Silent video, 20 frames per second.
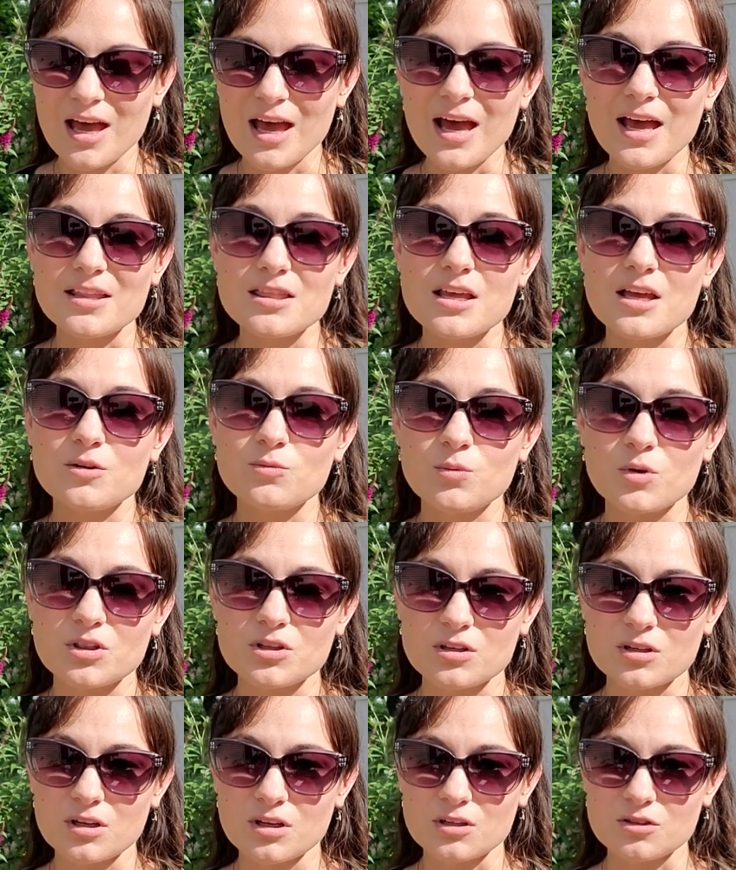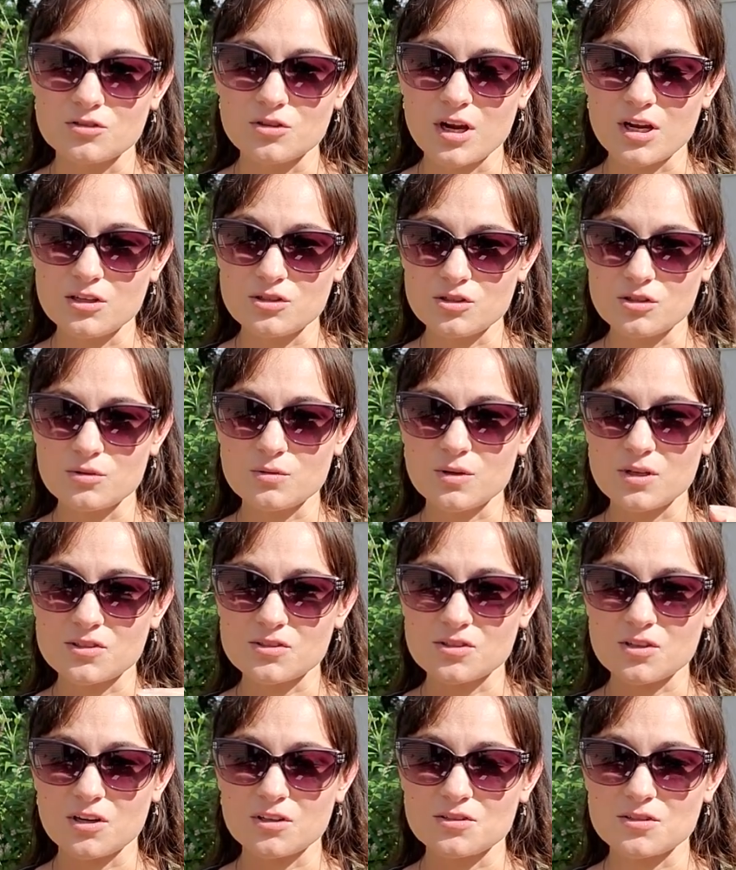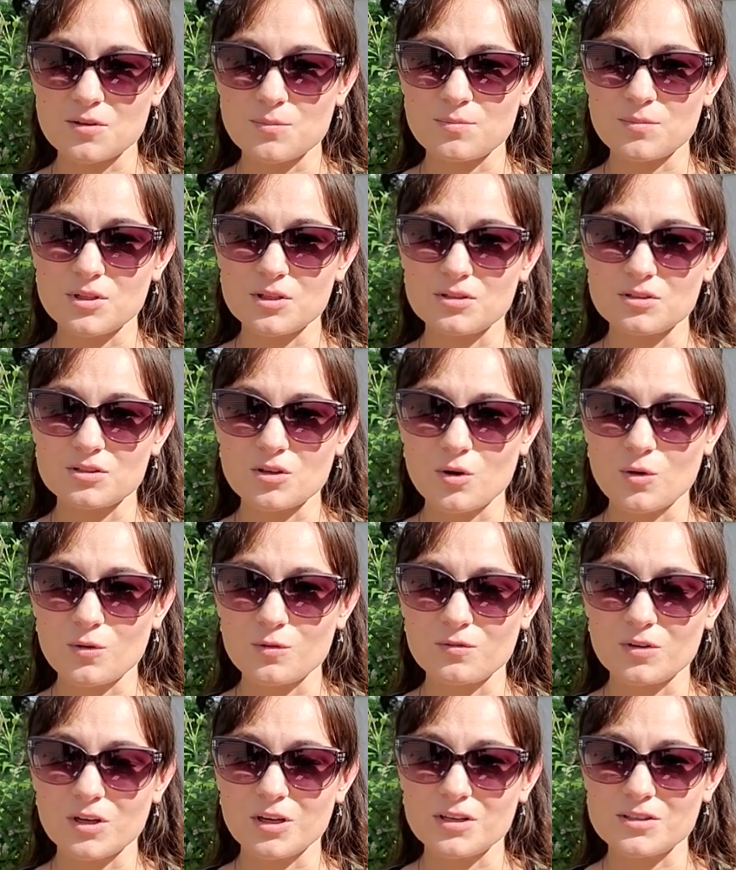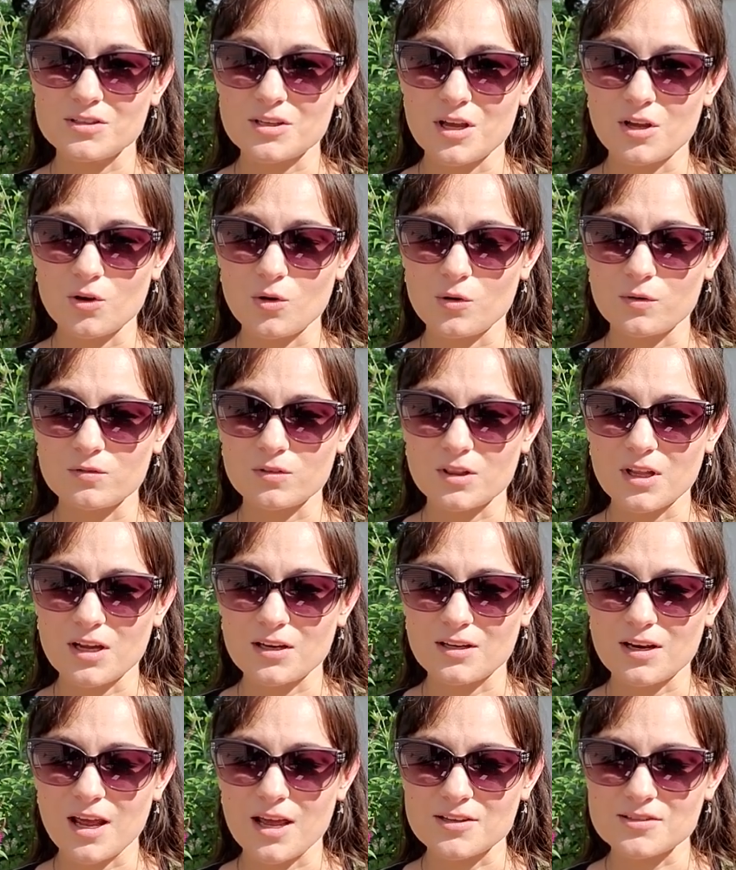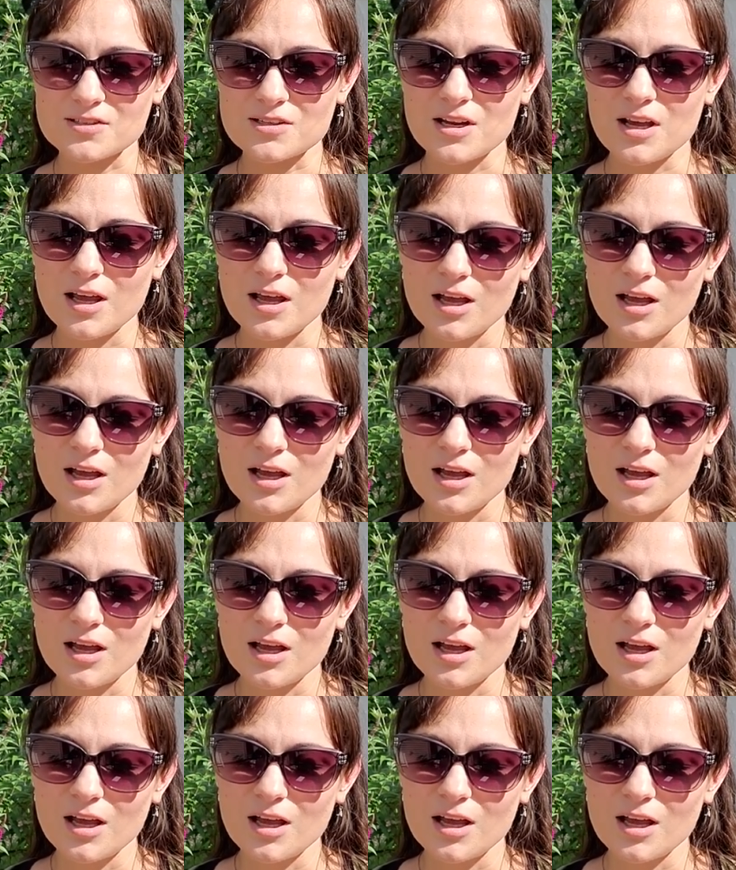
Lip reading: And then what they're gonna try and do is start to build over and take over that nest.